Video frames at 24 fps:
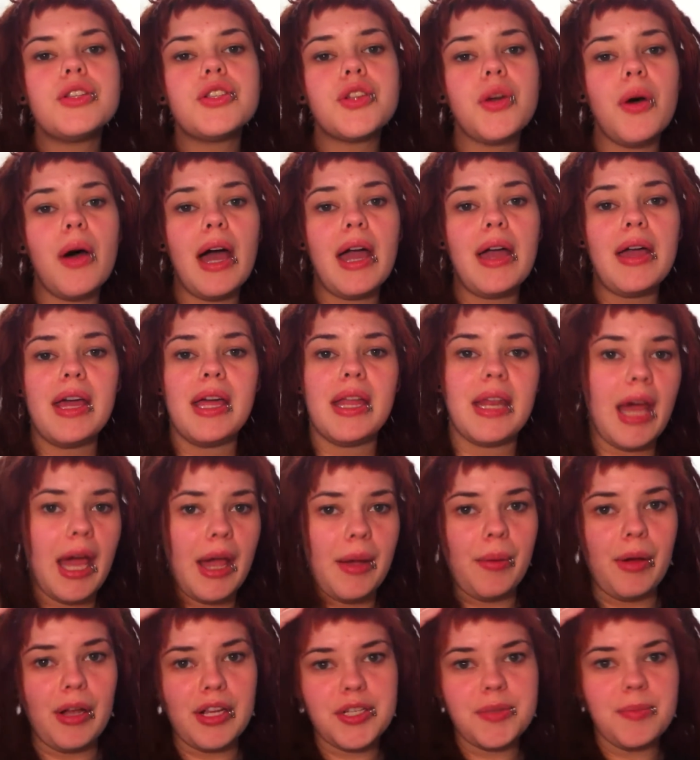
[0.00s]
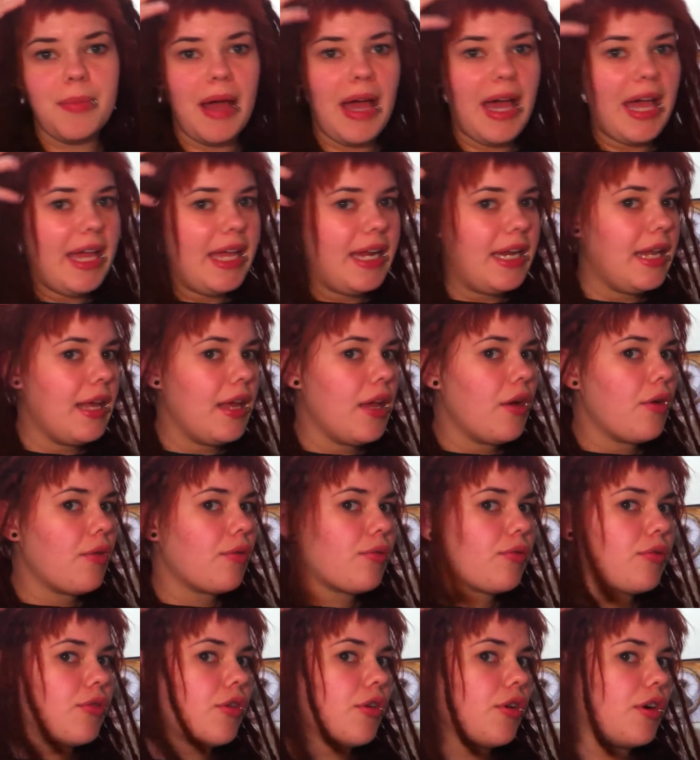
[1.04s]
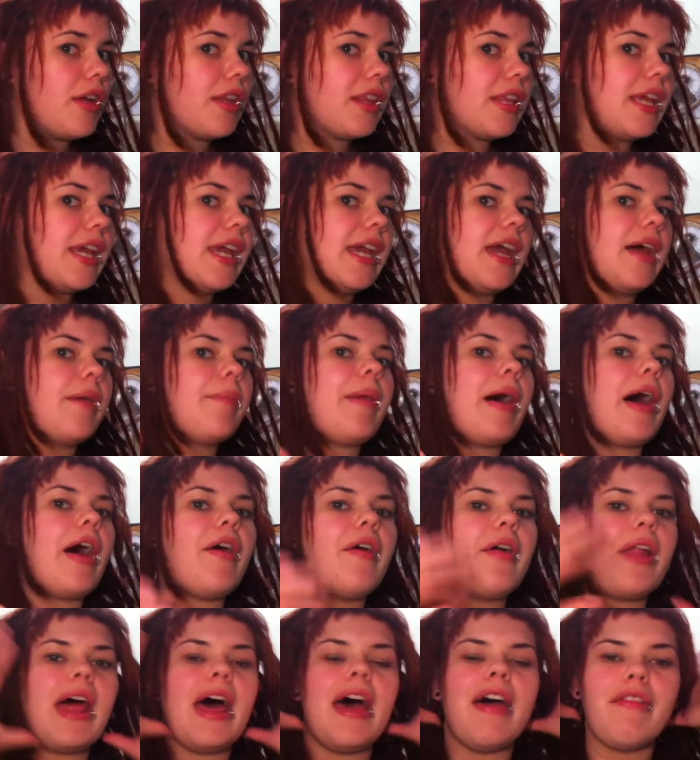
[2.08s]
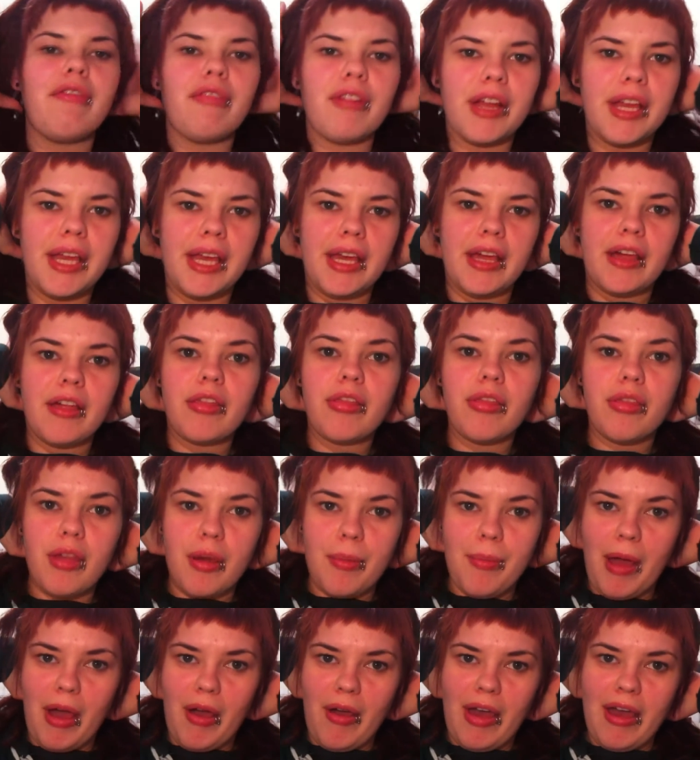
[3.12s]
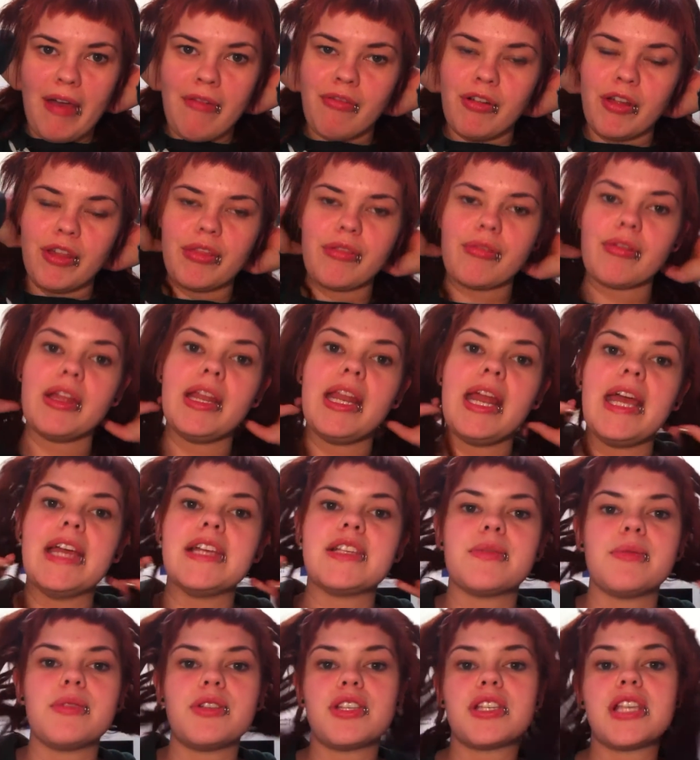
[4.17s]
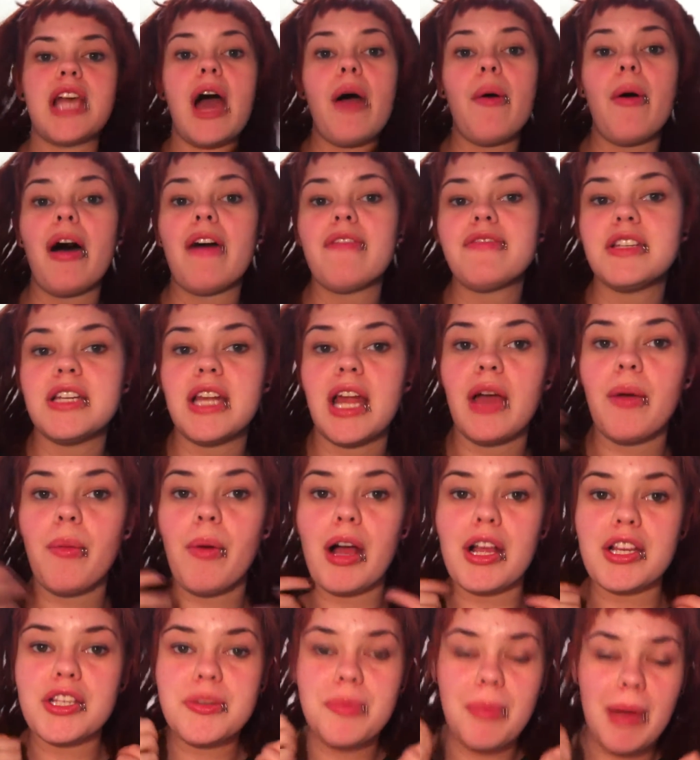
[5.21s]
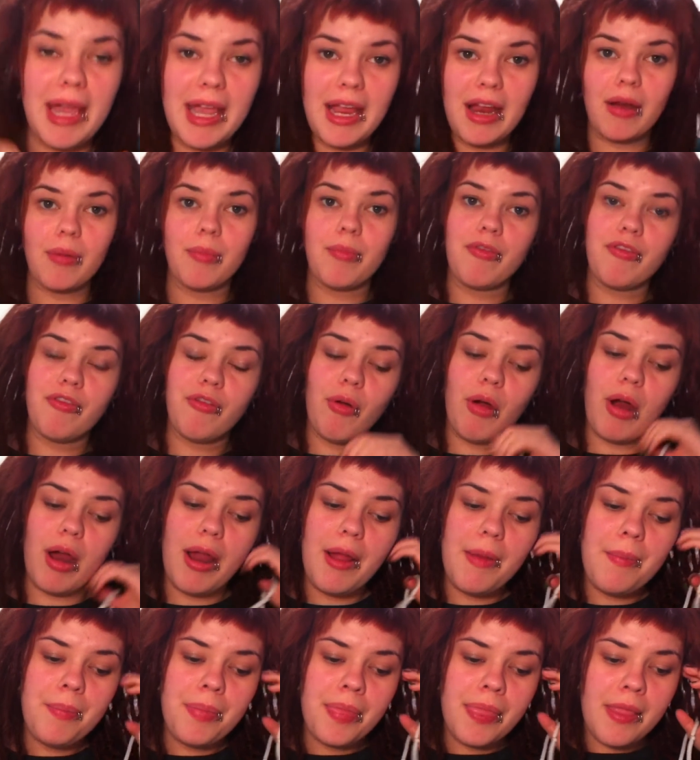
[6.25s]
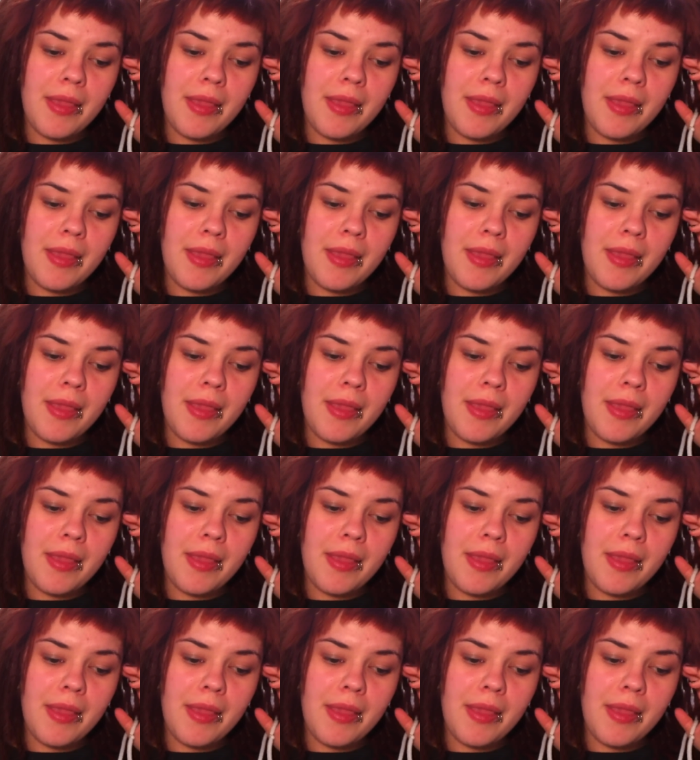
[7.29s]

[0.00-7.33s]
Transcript: So I wash mine currently about every 3 days, which is how often I washed my hair before.